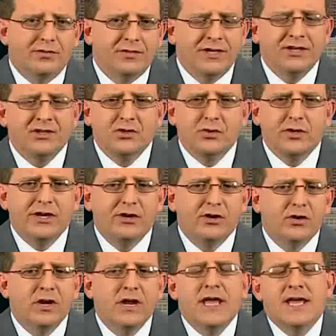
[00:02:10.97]
The issue
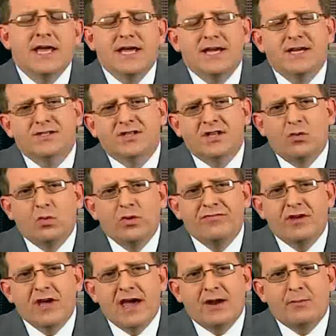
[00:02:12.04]
here is that we've
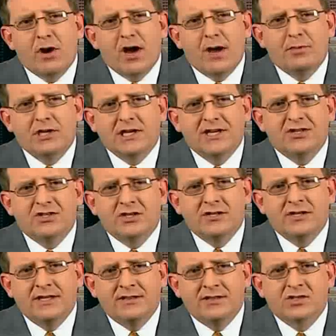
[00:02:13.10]
got a population
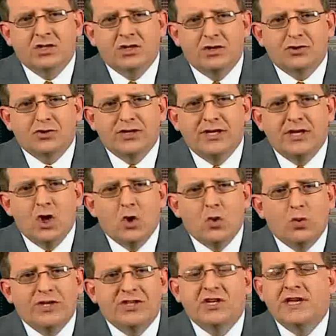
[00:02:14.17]
in this country
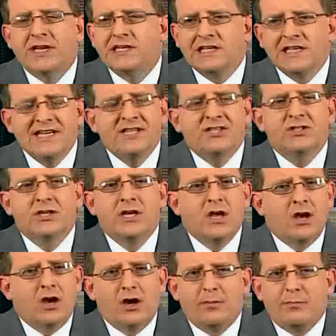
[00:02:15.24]
which, at least
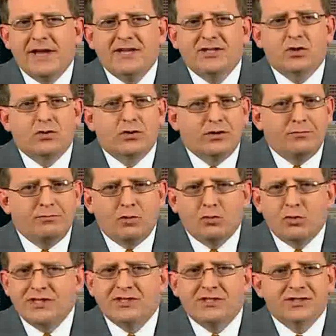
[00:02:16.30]
based on a
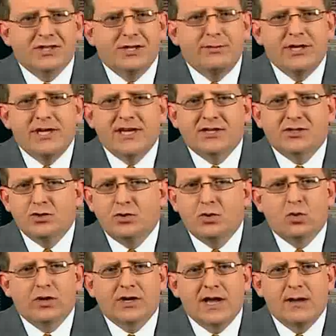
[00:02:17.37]
recent CBS New
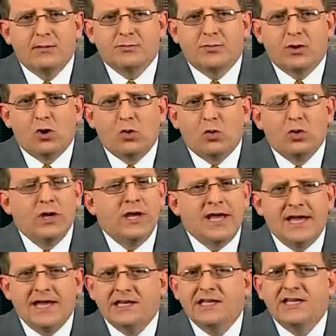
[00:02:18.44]
York Times poll,
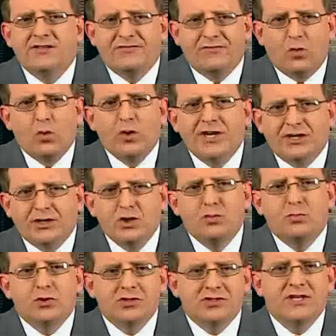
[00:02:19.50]
at least
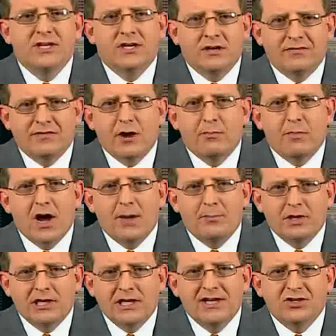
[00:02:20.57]
42% of our
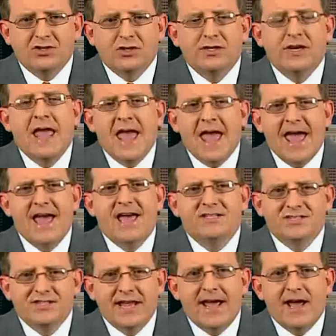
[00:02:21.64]
population has
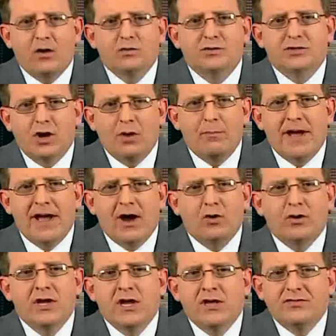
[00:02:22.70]
doubts about
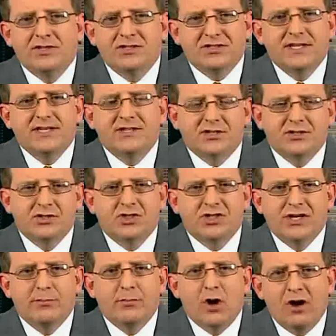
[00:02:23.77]
the
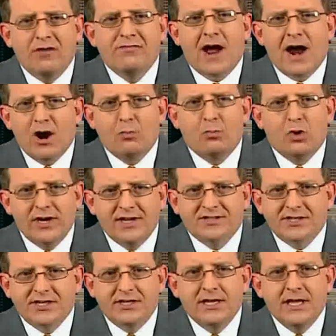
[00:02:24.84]
citizenship of our
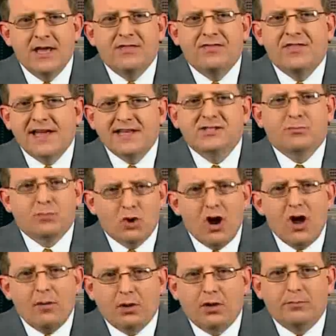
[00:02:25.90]
president. That's a
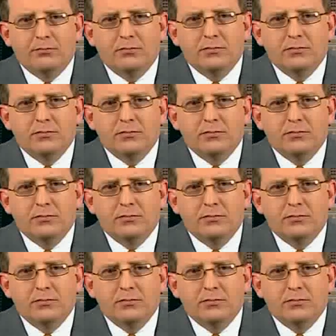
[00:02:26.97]
problem.